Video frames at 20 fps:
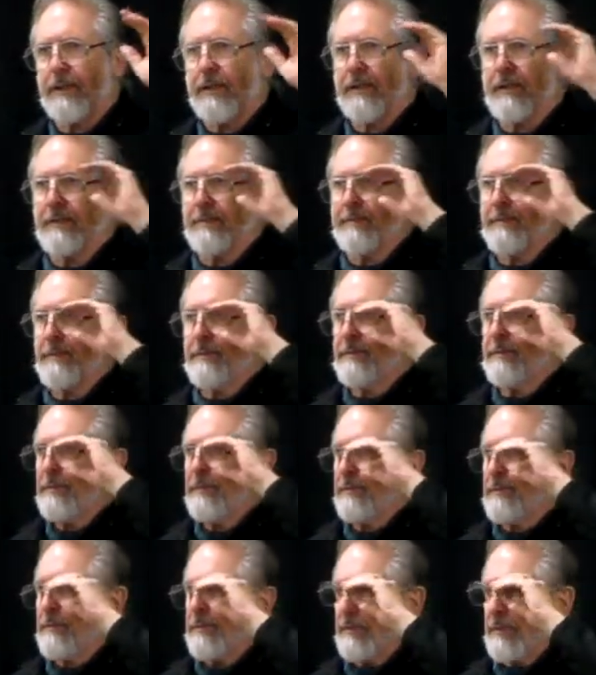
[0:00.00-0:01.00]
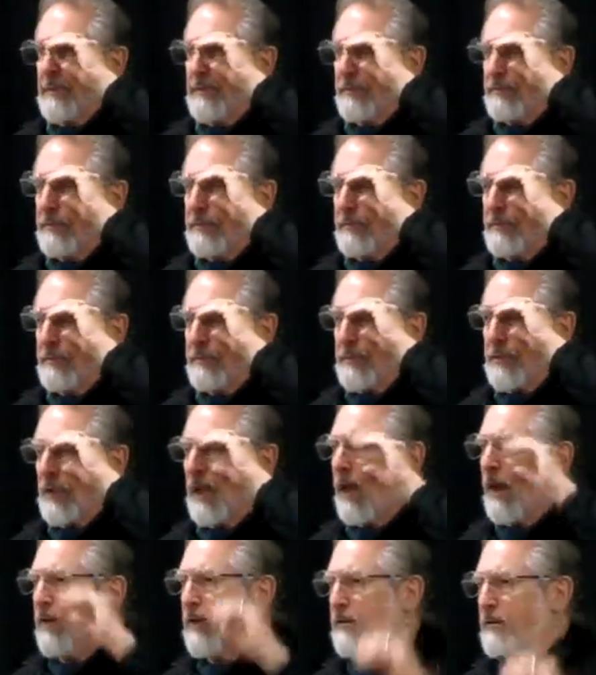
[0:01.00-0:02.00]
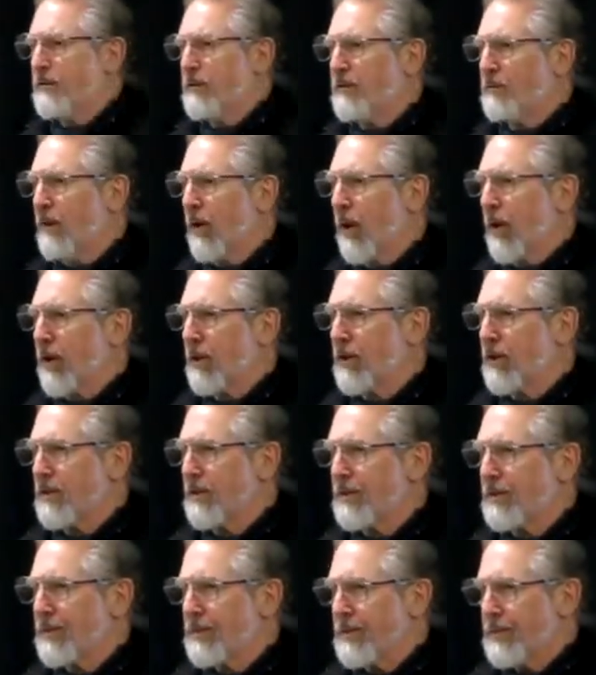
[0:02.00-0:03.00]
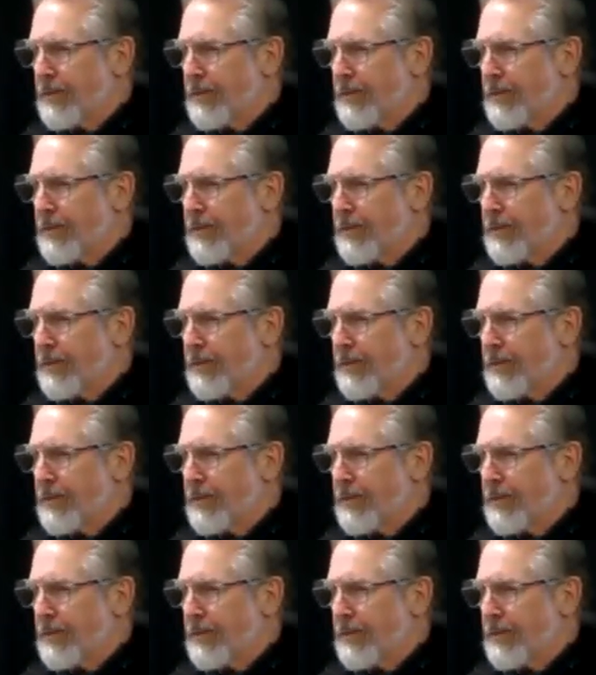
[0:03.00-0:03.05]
and the carnival barkers.